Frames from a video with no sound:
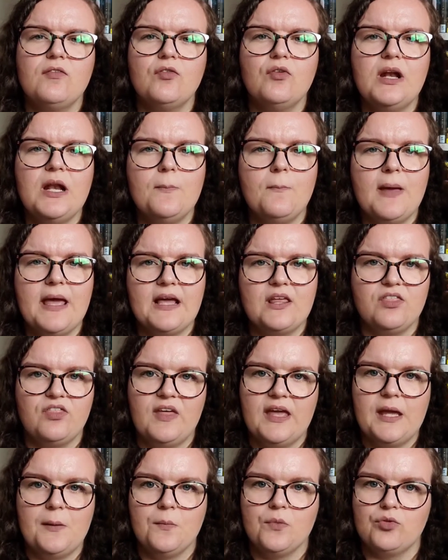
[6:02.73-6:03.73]
really big
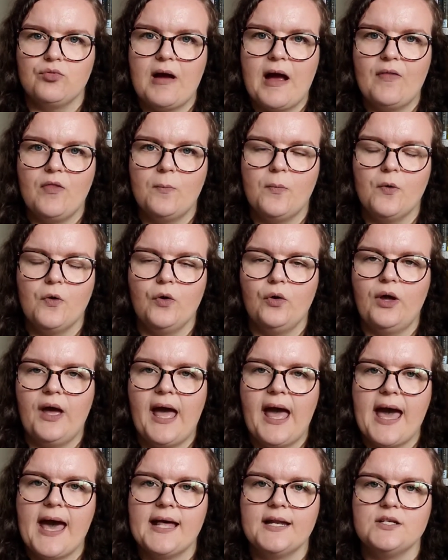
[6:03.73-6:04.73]
theme throughout the book,
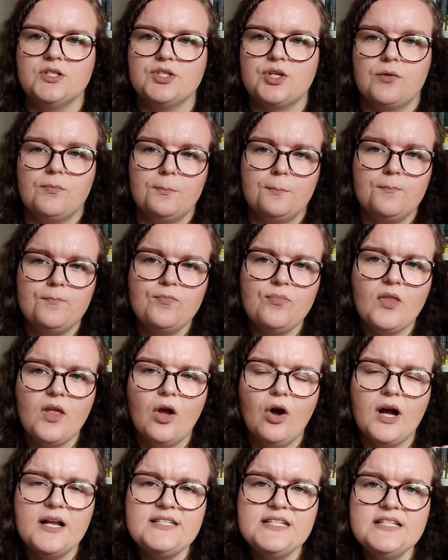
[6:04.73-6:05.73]
and
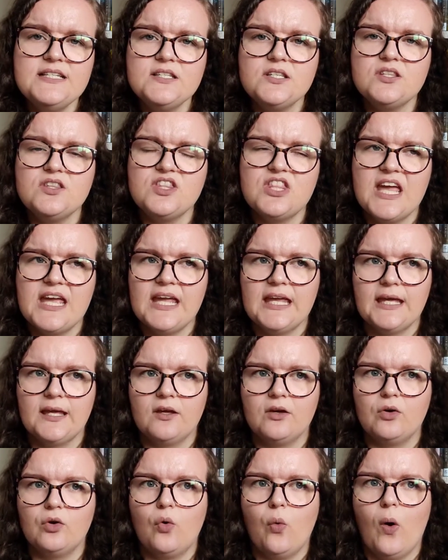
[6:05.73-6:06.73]
I did
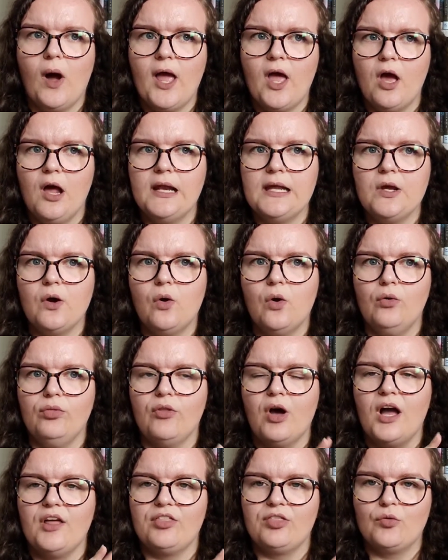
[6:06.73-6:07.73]
think quite early on
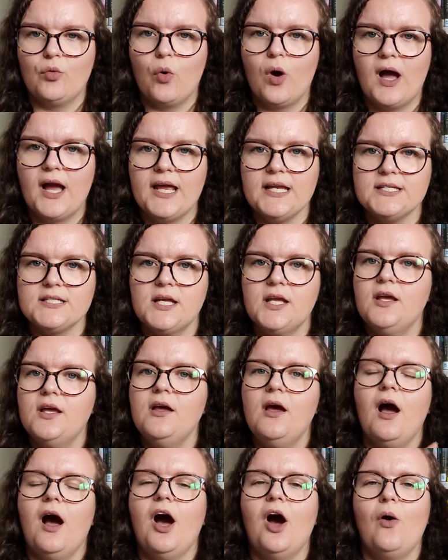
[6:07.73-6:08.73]
that I thought I
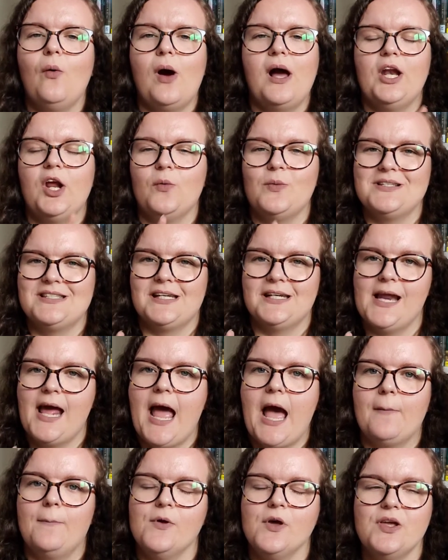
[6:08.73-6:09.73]
know what's going to
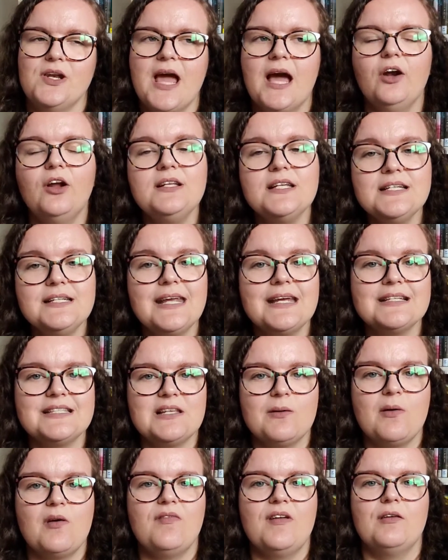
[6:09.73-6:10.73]
happen, and I did get
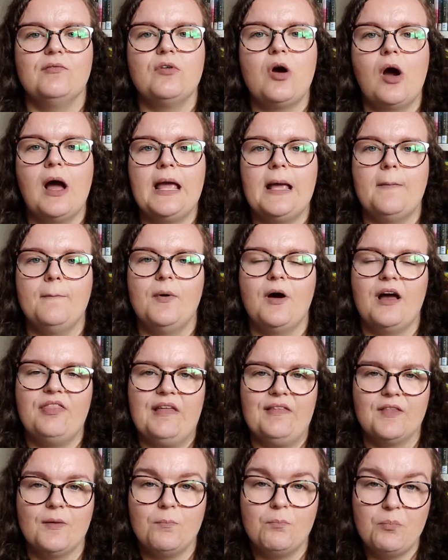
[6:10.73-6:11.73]
some of it right, but I
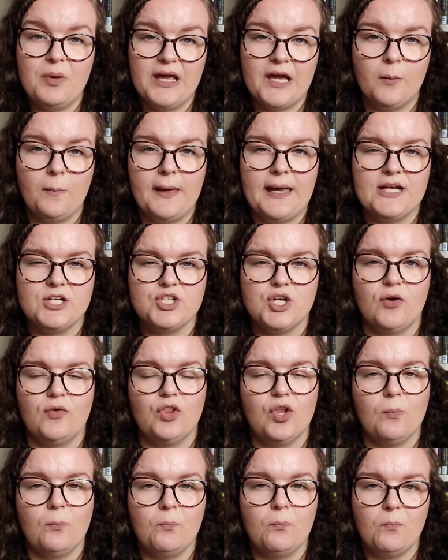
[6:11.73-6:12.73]
think the bigger picture
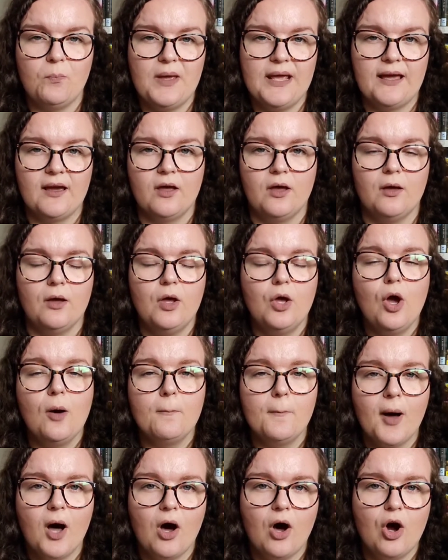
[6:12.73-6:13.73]
and the bigger
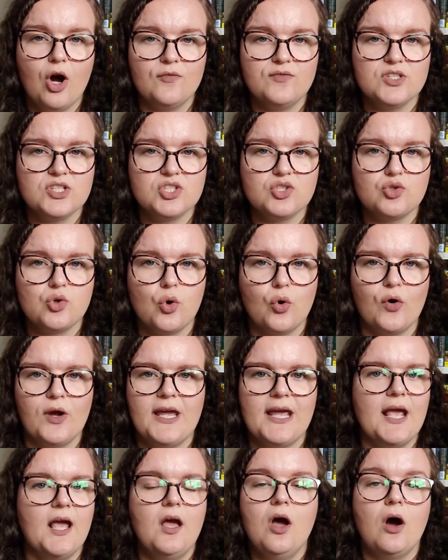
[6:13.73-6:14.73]
part of the
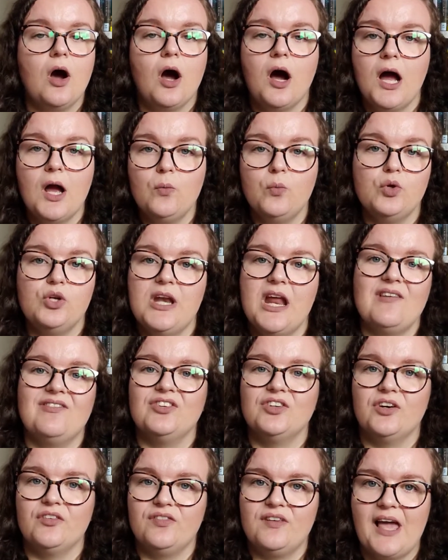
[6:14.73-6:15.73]
story I would
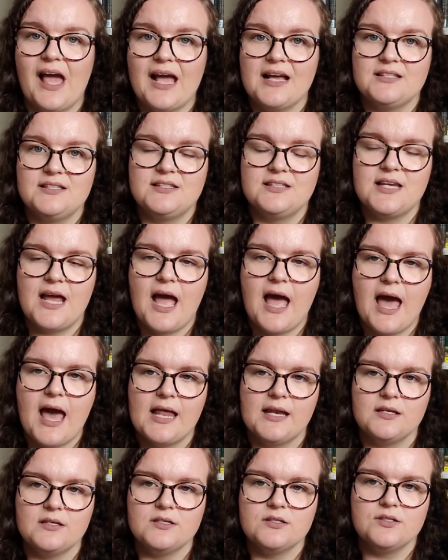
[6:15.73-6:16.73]
never have guessed.
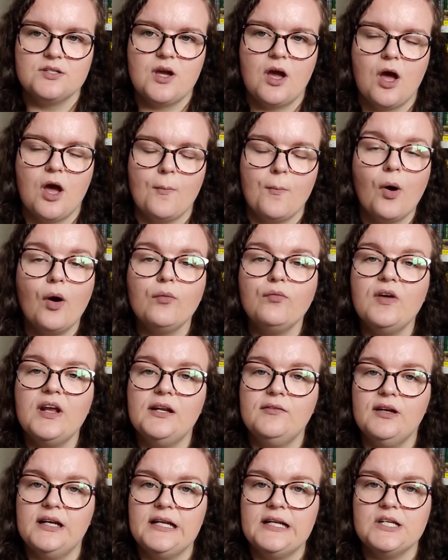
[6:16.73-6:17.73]
And I really,
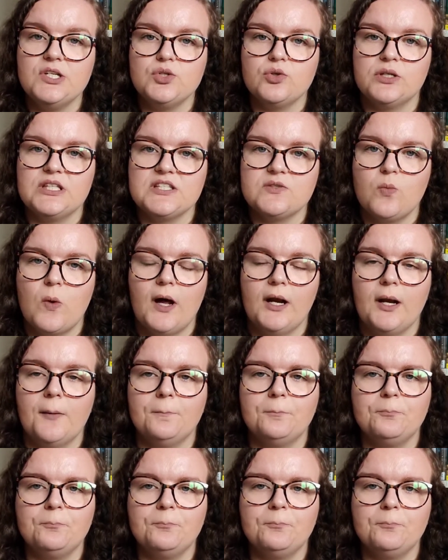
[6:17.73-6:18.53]
really enjoyed this one,